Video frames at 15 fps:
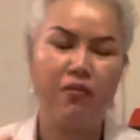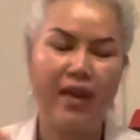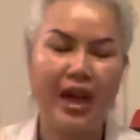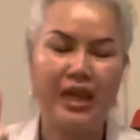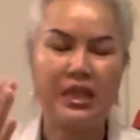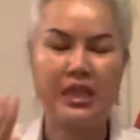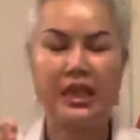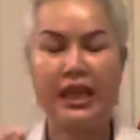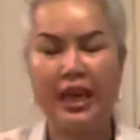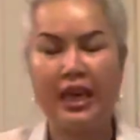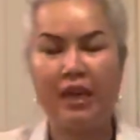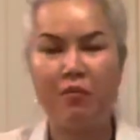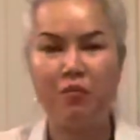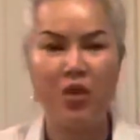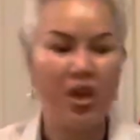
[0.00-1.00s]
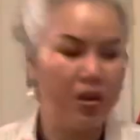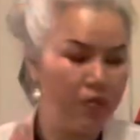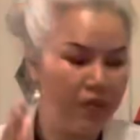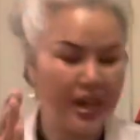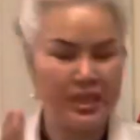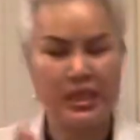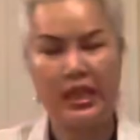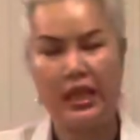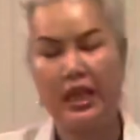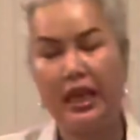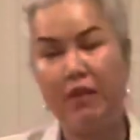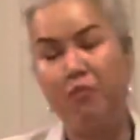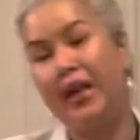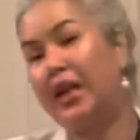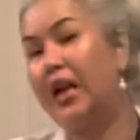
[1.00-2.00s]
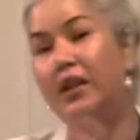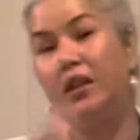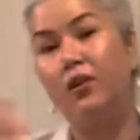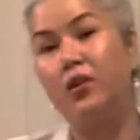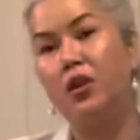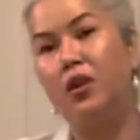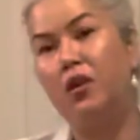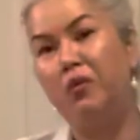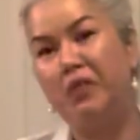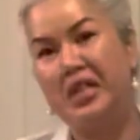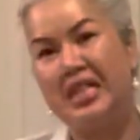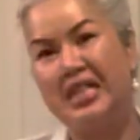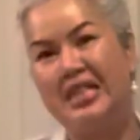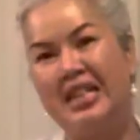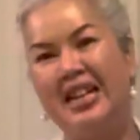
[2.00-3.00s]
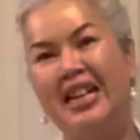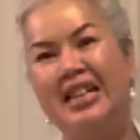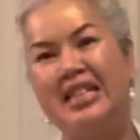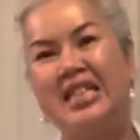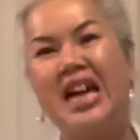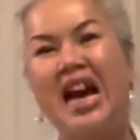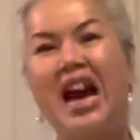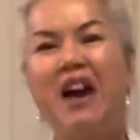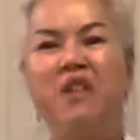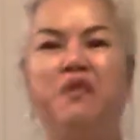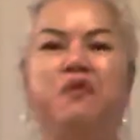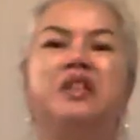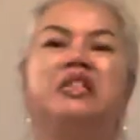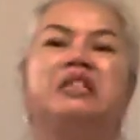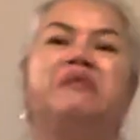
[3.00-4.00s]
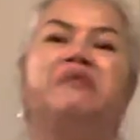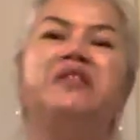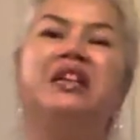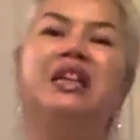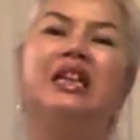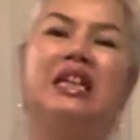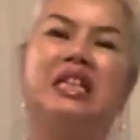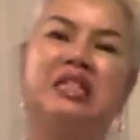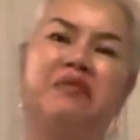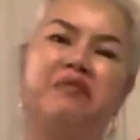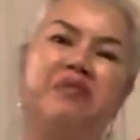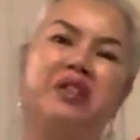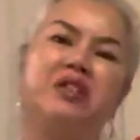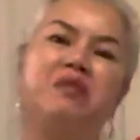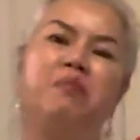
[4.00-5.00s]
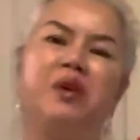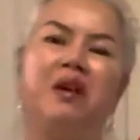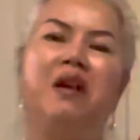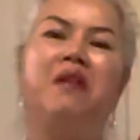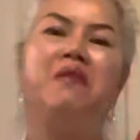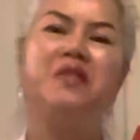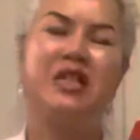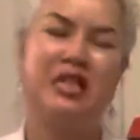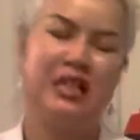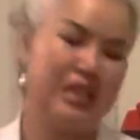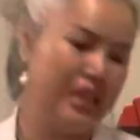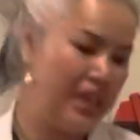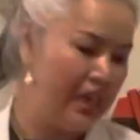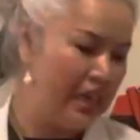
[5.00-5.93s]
where she came, where she lived, but I don't know which town, which village, which province.